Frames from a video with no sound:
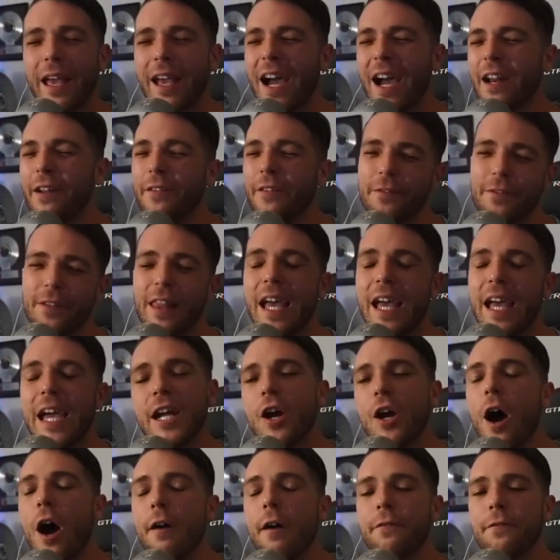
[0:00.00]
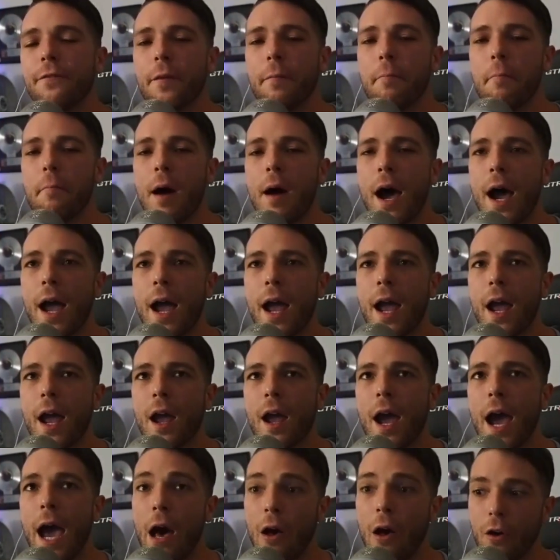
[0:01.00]
of laid off from my
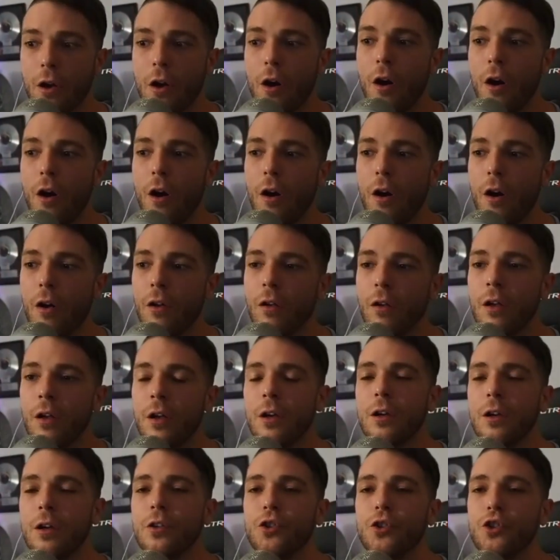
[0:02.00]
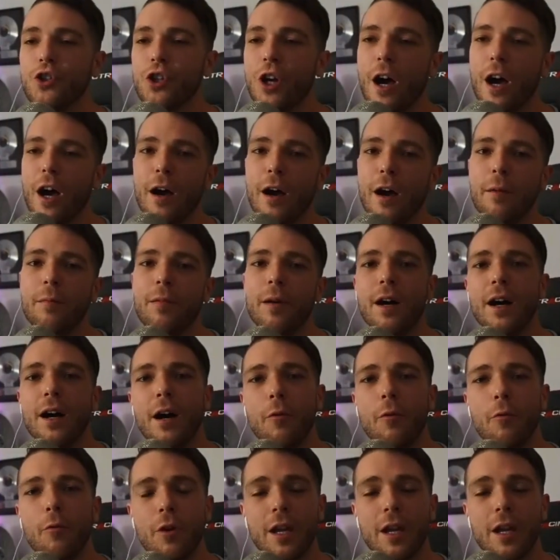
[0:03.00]
alcohol job,
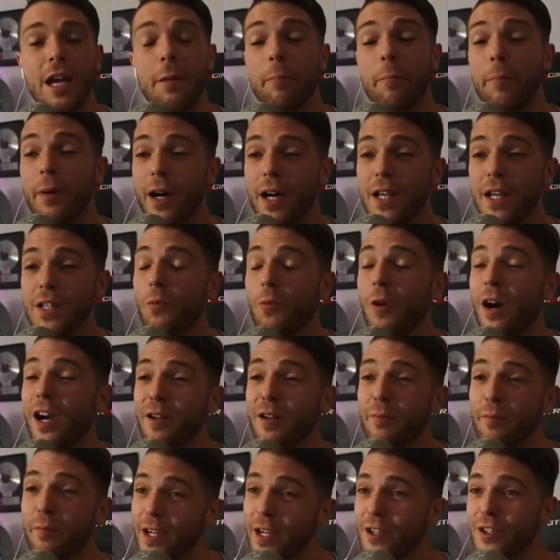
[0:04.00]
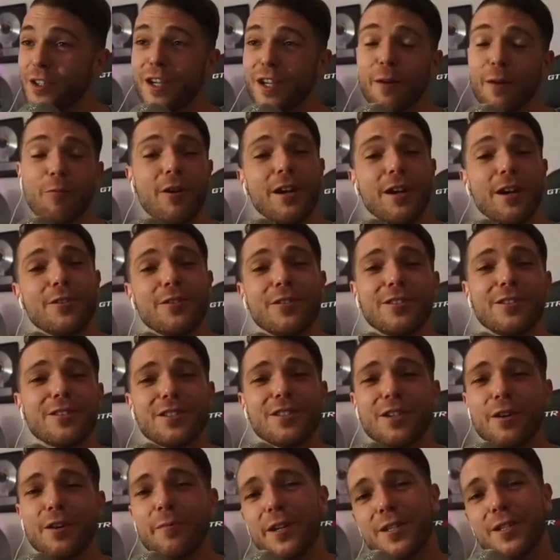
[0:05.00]
working at Buzz Wine and Beer Shop, where I learned
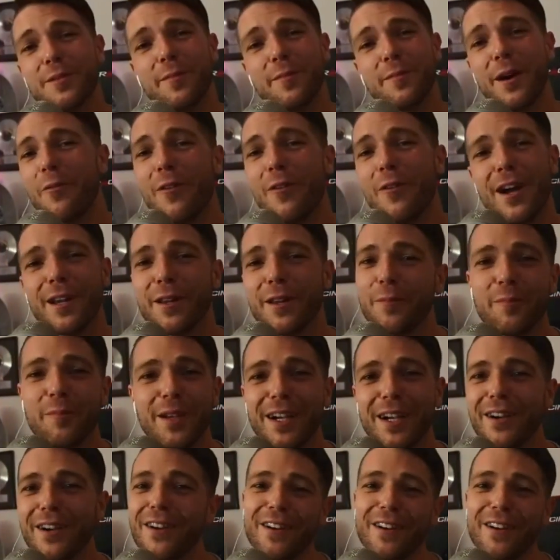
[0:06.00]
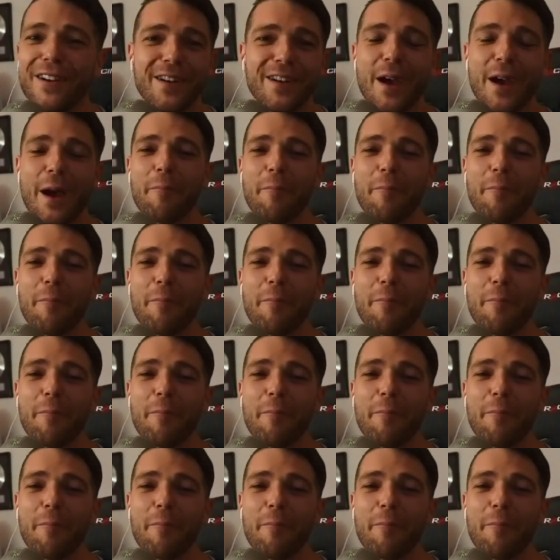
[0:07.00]
so much about wine and beer and my